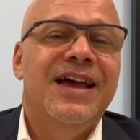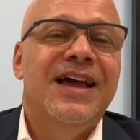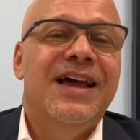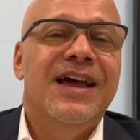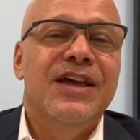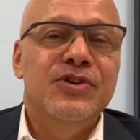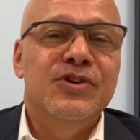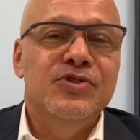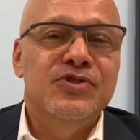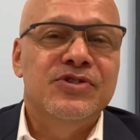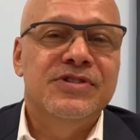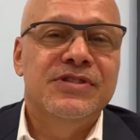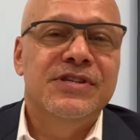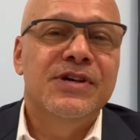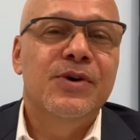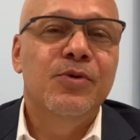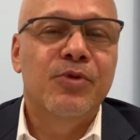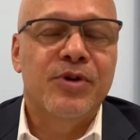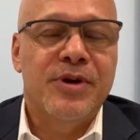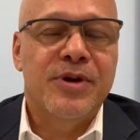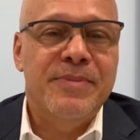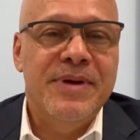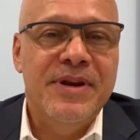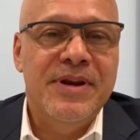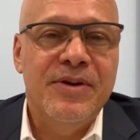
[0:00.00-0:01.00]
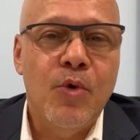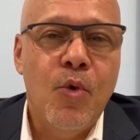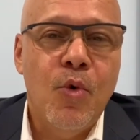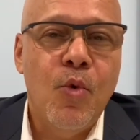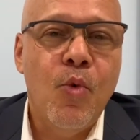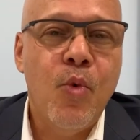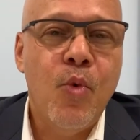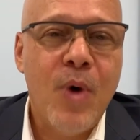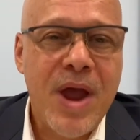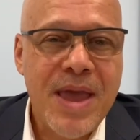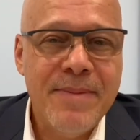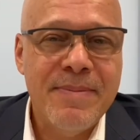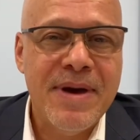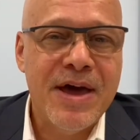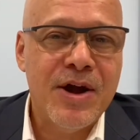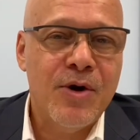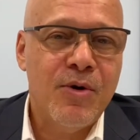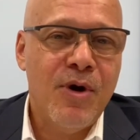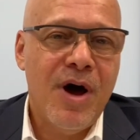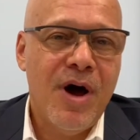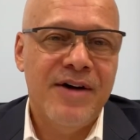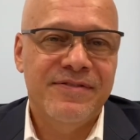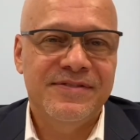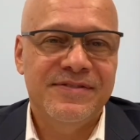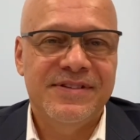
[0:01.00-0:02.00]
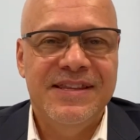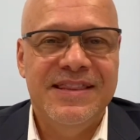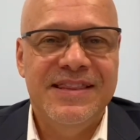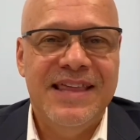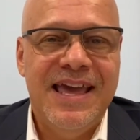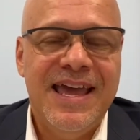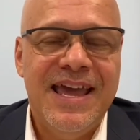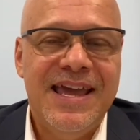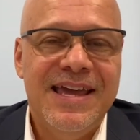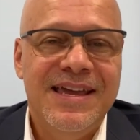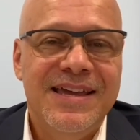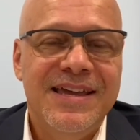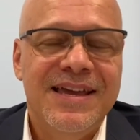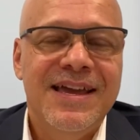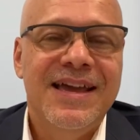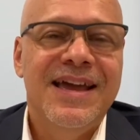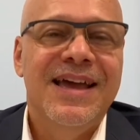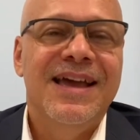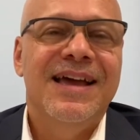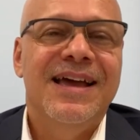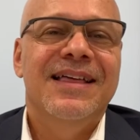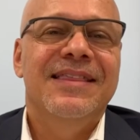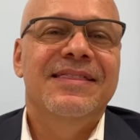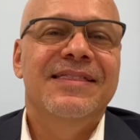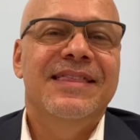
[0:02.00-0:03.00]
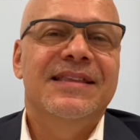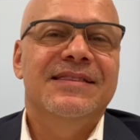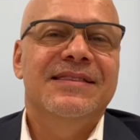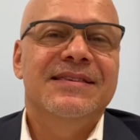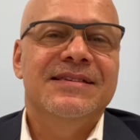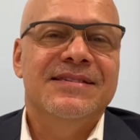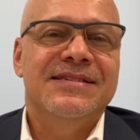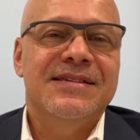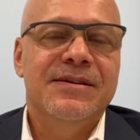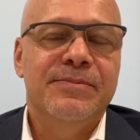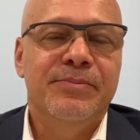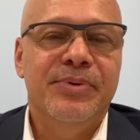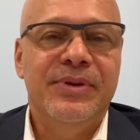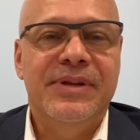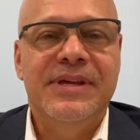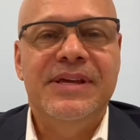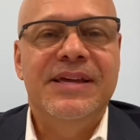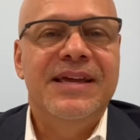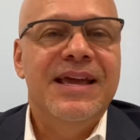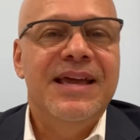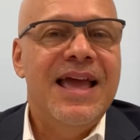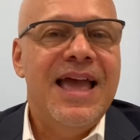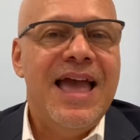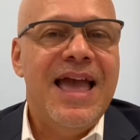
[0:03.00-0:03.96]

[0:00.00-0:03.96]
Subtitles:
you still would have been way better off today than to simply